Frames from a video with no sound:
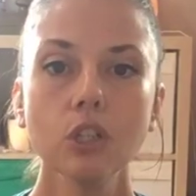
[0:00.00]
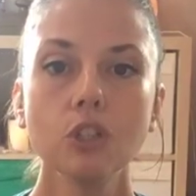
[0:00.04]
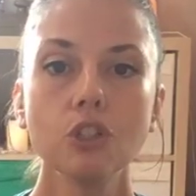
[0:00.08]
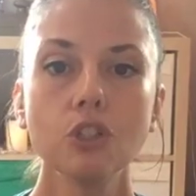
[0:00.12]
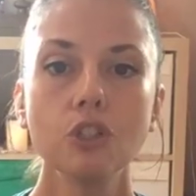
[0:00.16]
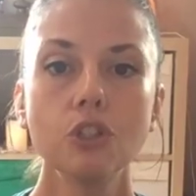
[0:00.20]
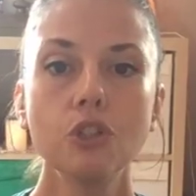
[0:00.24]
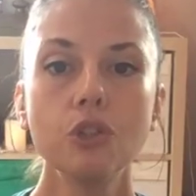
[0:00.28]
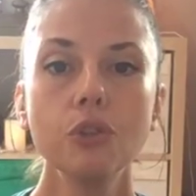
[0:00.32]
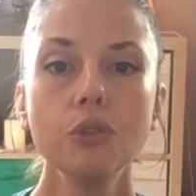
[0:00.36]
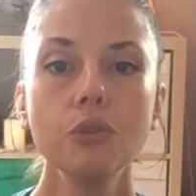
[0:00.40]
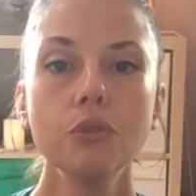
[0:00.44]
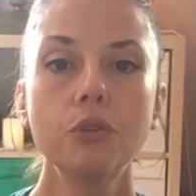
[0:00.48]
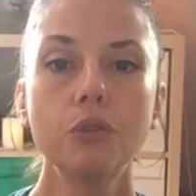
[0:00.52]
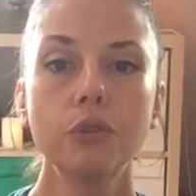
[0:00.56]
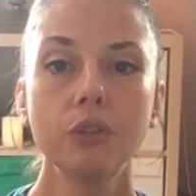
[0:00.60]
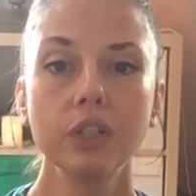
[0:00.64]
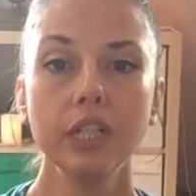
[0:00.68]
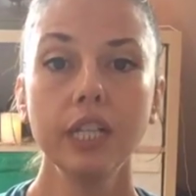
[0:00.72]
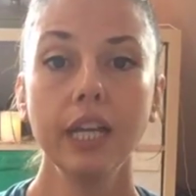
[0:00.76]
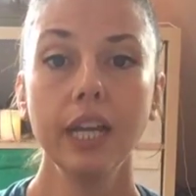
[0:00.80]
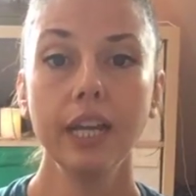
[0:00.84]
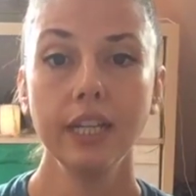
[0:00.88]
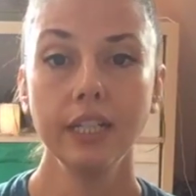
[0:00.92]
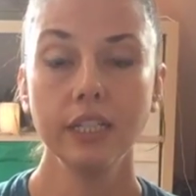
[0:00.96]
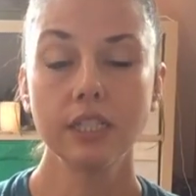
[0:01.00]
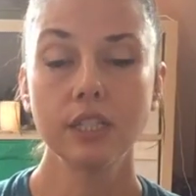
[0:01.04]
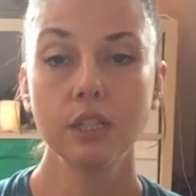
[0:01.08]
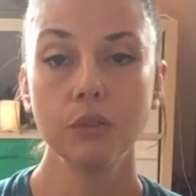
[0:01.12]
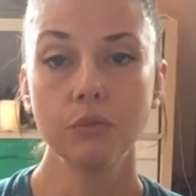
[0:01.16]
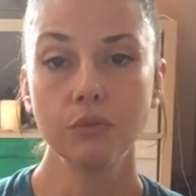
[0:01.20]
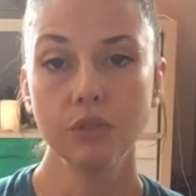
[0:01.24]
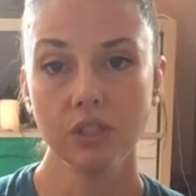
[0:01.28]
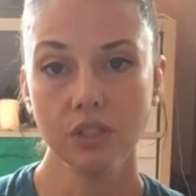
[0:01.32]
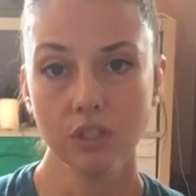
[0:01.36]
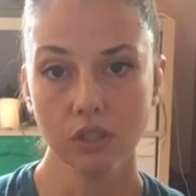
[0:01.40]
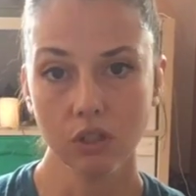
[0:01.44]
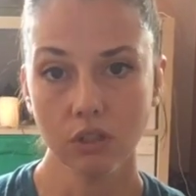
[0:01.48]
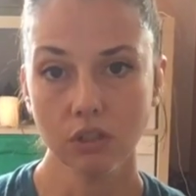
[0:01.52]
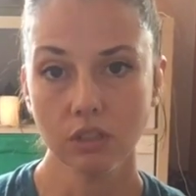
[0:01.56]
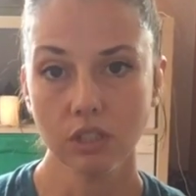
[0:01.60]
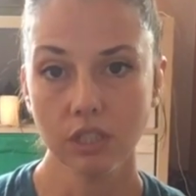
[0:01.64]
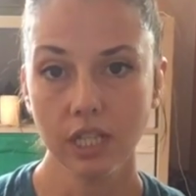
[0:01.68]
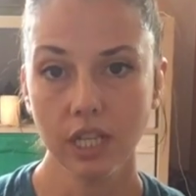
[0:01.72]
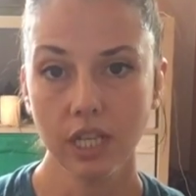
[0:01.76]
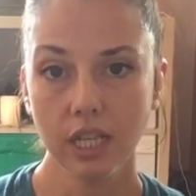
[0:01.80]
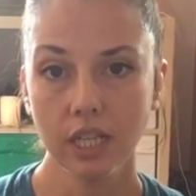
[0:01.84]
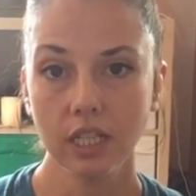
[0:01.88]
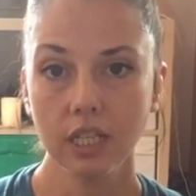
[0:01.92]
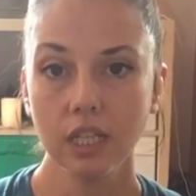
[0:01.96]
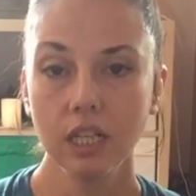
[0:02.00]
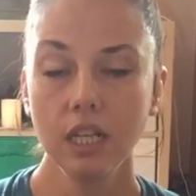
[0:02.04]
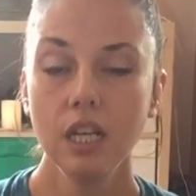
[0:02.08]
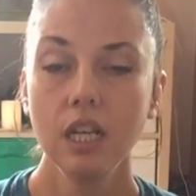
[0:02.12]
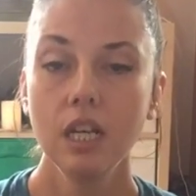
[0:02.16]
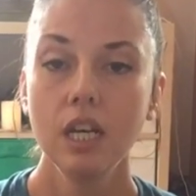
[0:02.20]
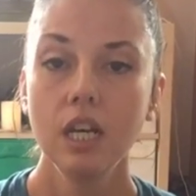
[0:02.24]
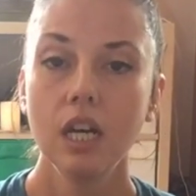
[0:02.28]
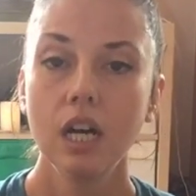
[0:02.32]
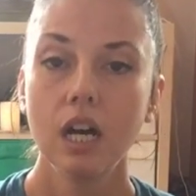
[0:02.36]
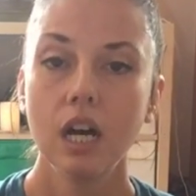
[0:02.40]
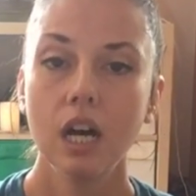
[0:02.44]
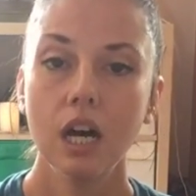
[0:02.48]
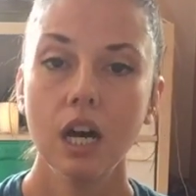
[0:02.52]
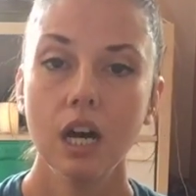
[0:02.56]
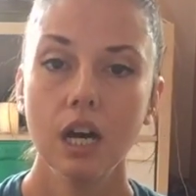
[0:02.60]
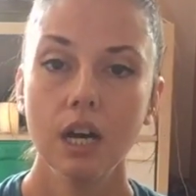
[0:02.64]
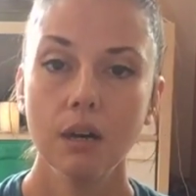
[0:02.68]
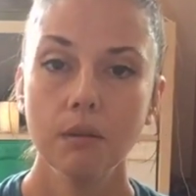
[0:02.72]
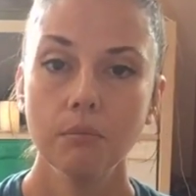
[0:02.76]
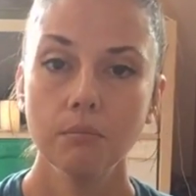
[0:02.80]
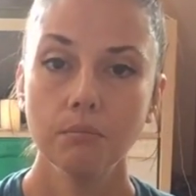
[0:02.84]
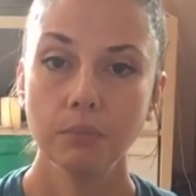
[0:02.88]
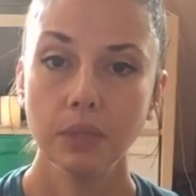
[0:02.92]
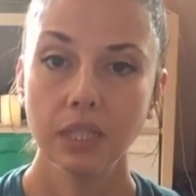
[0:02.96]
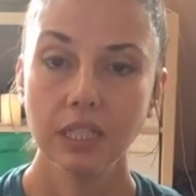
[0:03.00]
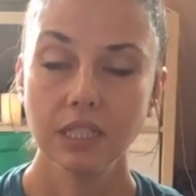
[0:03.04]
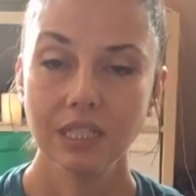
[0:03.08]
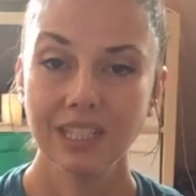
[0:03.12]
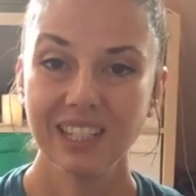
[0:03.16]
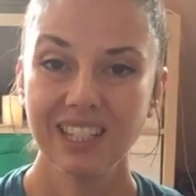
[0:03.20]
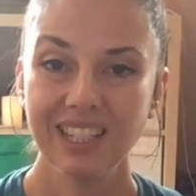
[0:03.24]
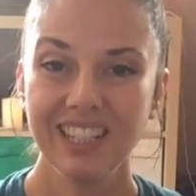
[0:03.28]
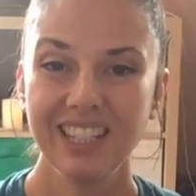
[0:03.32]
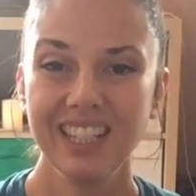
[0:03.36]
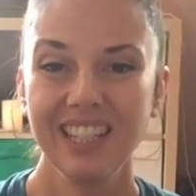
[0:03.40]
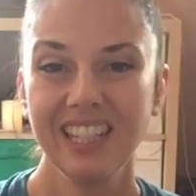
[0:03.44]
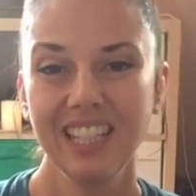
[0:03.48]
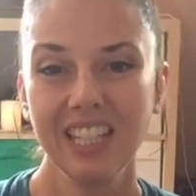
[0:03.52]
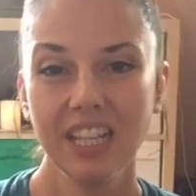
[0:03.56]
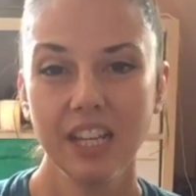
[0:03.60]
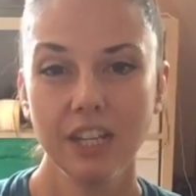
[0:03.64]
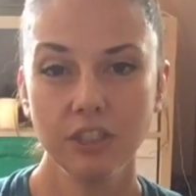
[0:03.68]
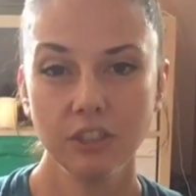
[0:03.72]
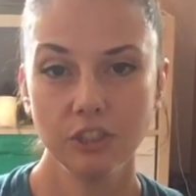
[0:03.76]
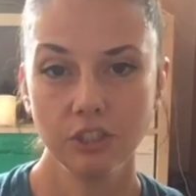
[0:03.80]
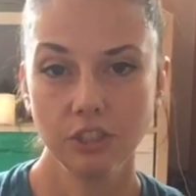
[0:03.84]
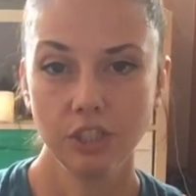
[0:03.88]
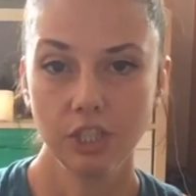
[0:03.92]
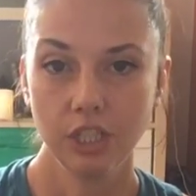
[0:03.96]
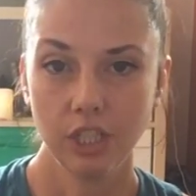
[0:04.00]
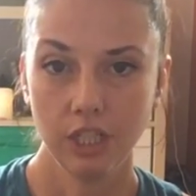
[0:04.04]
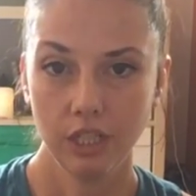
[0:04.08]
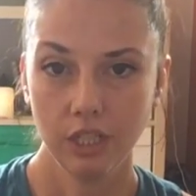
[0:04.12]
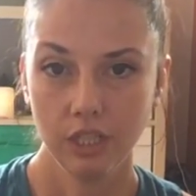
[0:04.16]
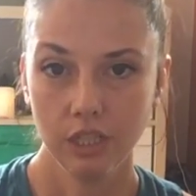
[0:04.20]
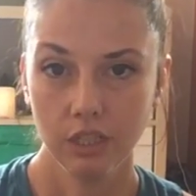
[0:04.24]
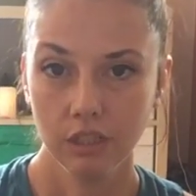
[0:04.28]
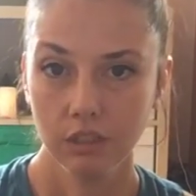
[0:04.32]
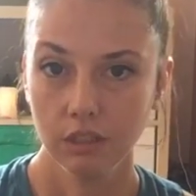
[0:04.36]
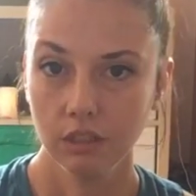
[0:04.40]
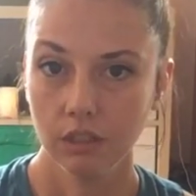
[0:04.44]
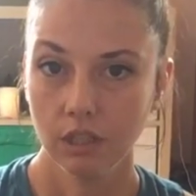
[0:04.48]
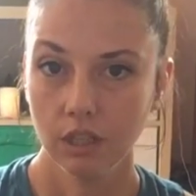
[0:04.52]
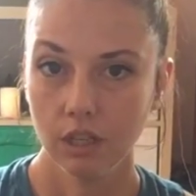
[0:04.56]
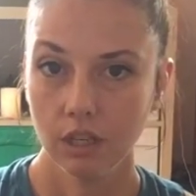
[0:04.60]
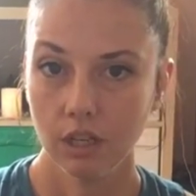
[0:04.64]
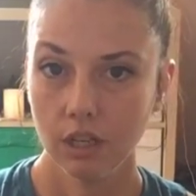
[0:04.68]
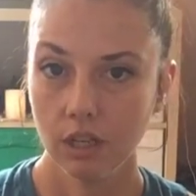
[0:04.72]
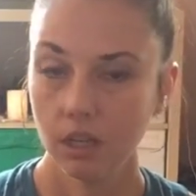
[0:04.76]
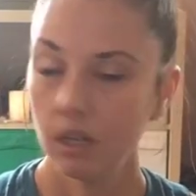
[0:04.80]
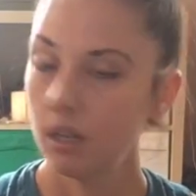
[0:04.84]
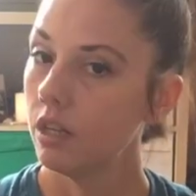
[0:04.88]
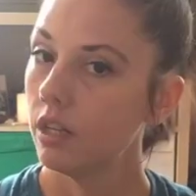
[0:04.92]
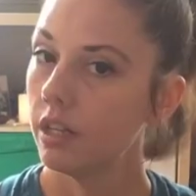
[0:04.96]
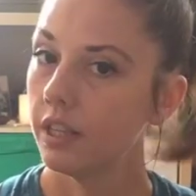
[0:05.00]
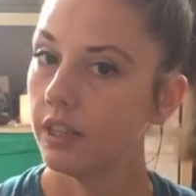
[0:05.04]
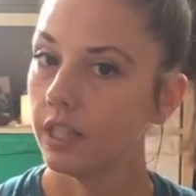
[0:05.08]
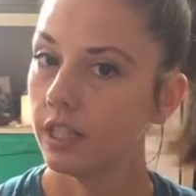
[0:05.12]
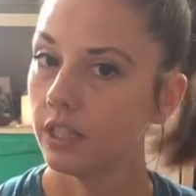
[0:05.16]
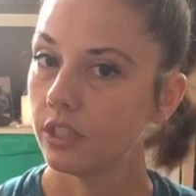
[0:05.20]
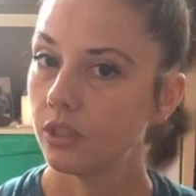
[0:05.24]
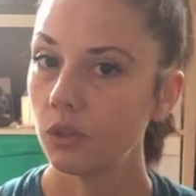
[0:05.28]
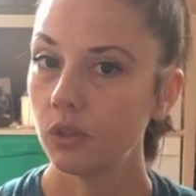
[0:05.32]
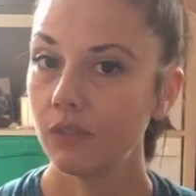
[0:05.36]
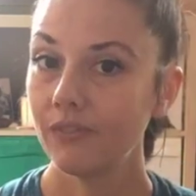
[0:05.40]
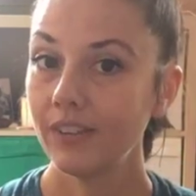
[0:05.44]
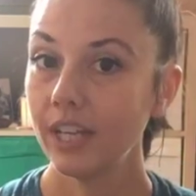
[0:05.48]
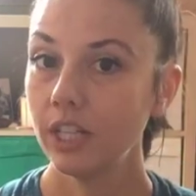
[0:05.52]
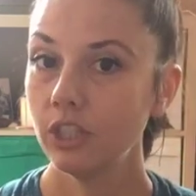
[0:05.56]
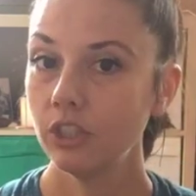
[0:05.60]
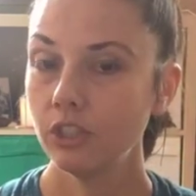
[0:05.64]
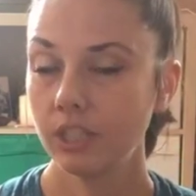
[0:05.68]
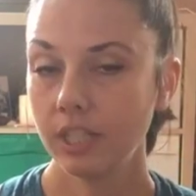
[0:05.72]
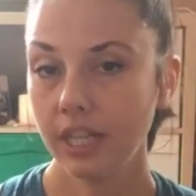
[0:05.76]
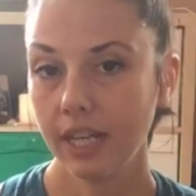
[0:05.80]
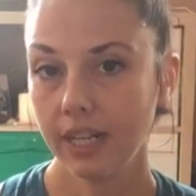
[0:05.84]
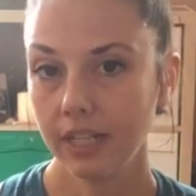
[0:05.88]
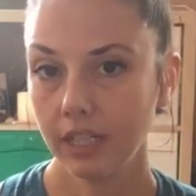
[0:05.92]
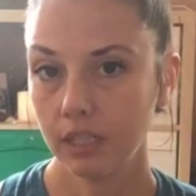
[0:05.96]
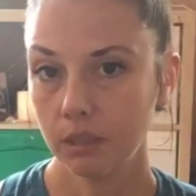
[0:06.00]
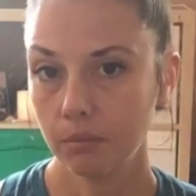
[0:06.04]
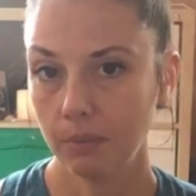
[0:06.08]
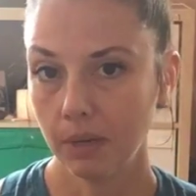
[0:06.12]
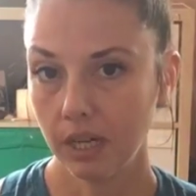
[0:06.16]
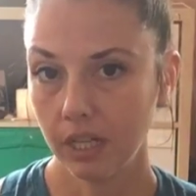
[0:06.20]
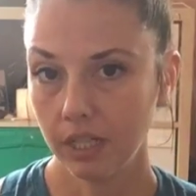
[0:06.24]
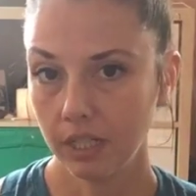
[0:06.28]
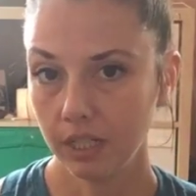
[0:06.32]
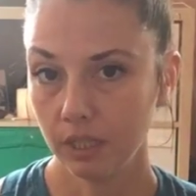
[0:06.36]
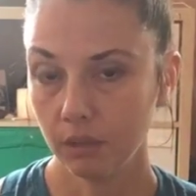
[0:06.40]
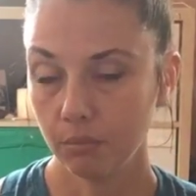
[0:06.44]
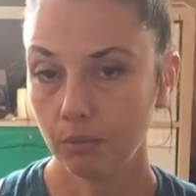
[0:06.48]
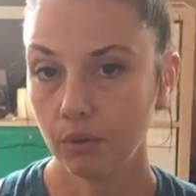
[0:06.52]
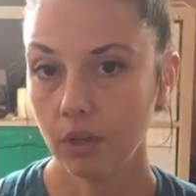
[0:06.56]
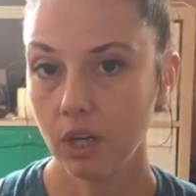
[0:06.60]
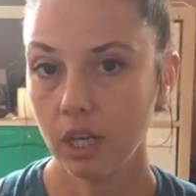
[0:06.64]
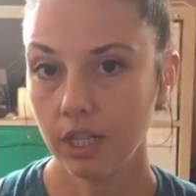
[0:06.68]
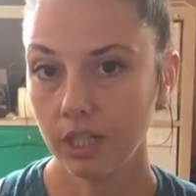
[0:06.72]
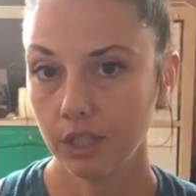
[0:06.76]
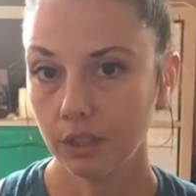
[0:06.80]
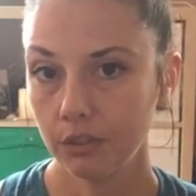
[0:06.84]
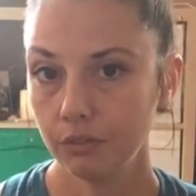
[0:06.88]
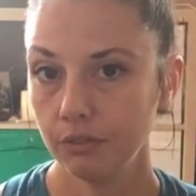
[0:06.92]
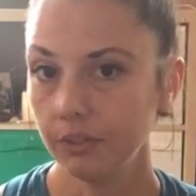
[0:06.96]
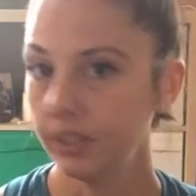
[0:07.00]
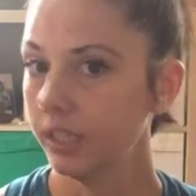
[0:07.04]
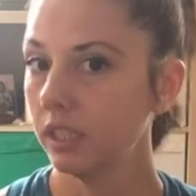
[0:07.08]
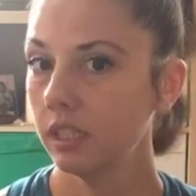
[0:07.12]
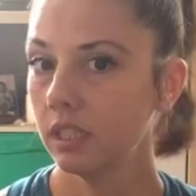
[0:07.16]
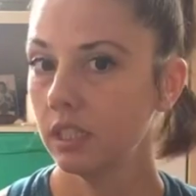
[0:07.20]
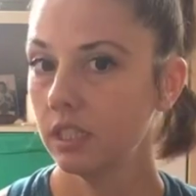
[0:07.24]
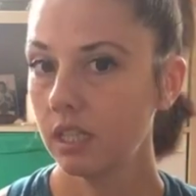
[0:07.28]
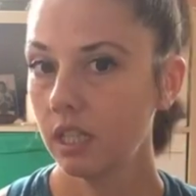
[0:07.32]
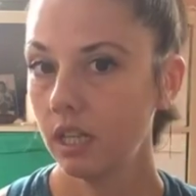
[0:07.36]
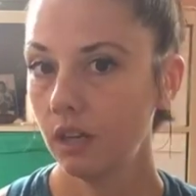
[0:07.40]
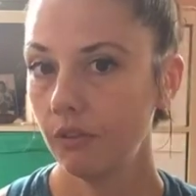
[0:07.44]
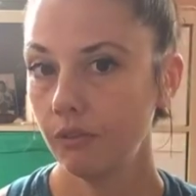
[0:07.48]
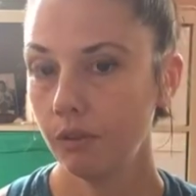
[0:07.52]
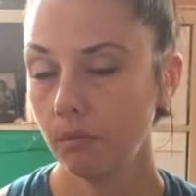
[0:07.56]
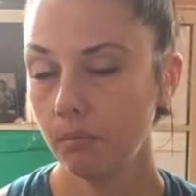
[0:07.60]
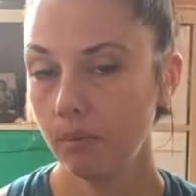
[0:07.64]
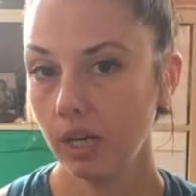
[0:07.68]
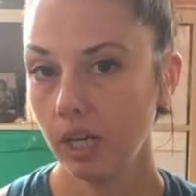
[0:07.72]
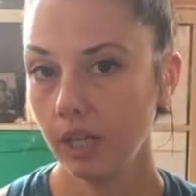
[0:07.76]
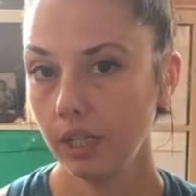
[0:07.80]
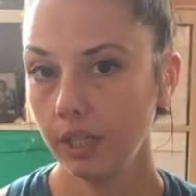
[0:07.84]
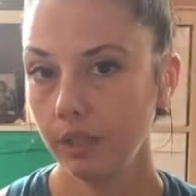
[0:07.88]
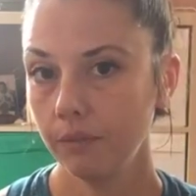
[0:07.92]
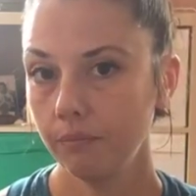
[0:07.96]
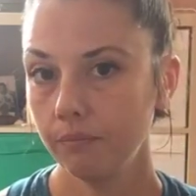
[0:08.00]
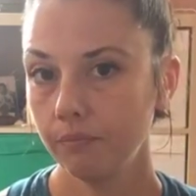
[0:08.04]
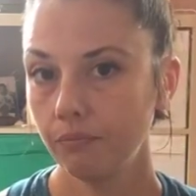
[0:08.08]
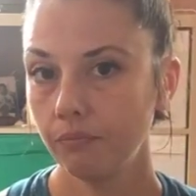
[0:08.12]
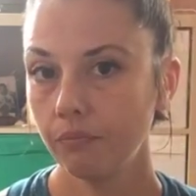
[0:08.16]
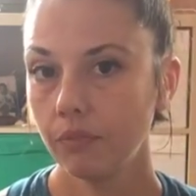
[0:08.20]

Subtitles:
to create the resulting bandha in the energy, in the sort of energetic body, the pranic field of the body.